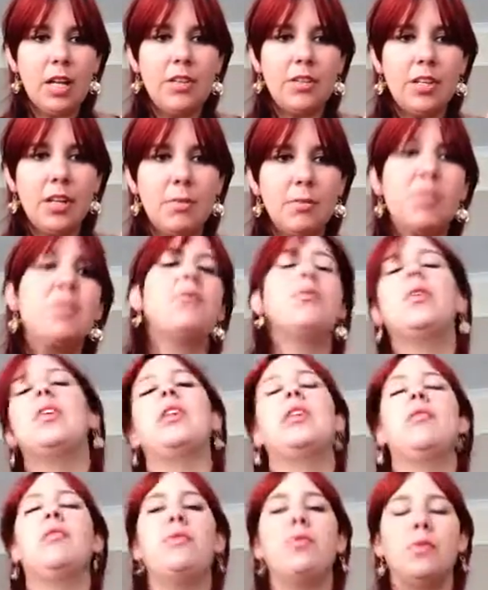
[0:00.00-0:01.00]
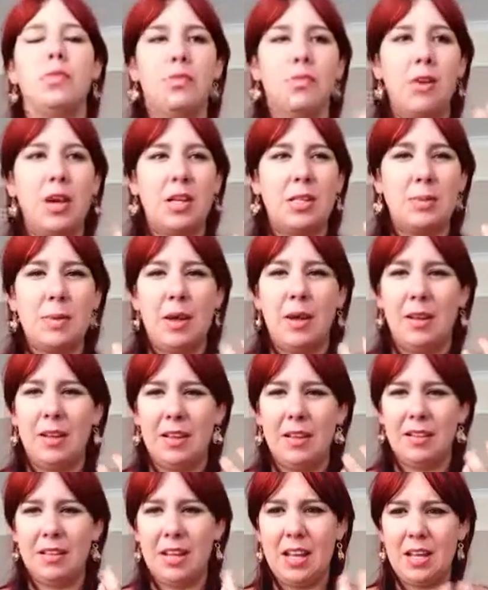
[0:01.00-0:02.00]
terms of when it was first put
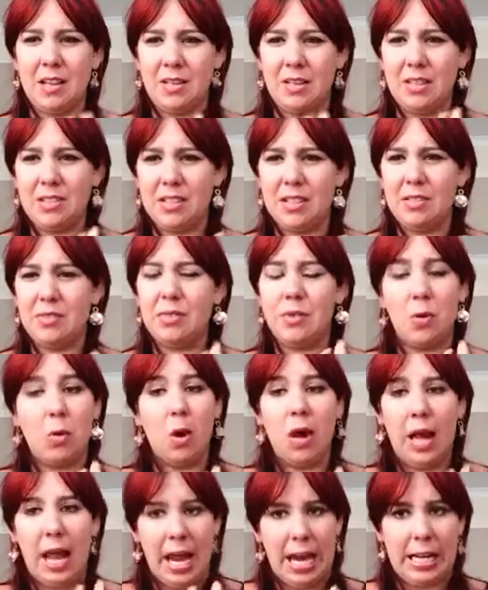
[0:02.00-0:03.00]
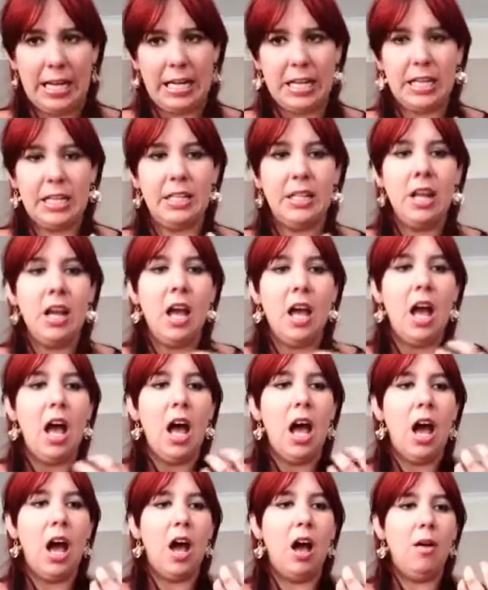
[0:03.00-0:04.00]
in, it did feel quite alien.
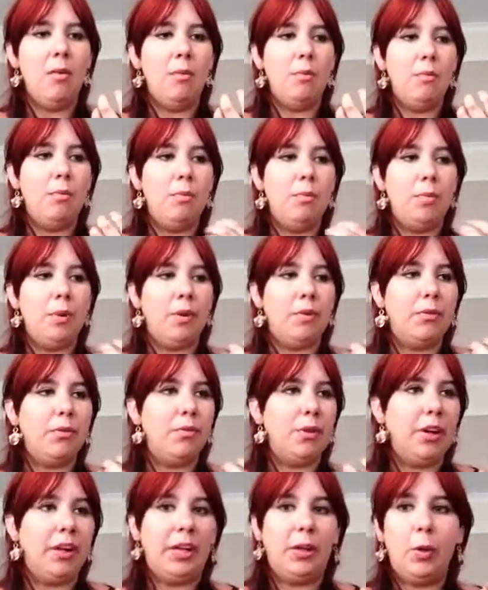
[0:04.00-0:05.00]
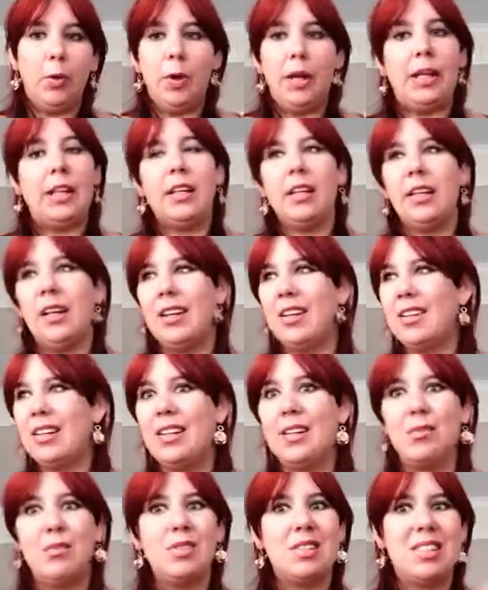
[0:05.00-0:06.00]
But very quickly, I think
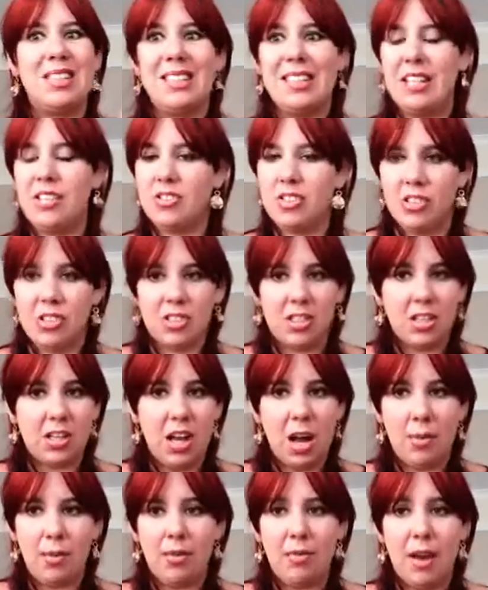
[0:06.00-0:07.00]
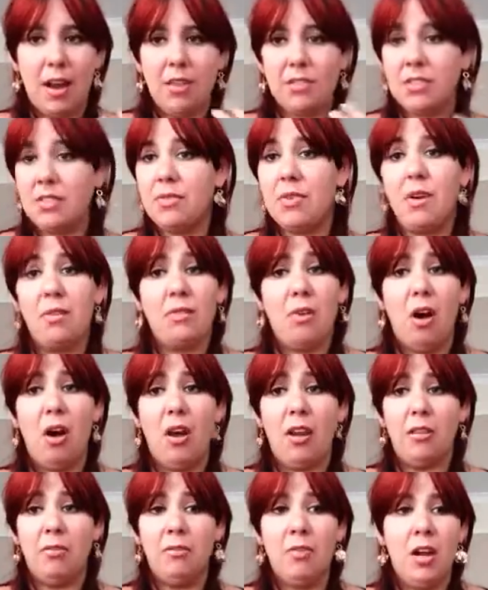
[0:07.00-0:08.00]
it was literally just a couple of hours, it felt
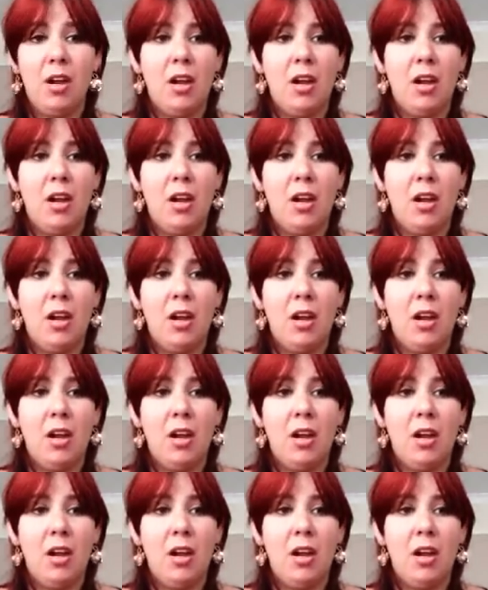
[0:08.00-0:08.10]
fine.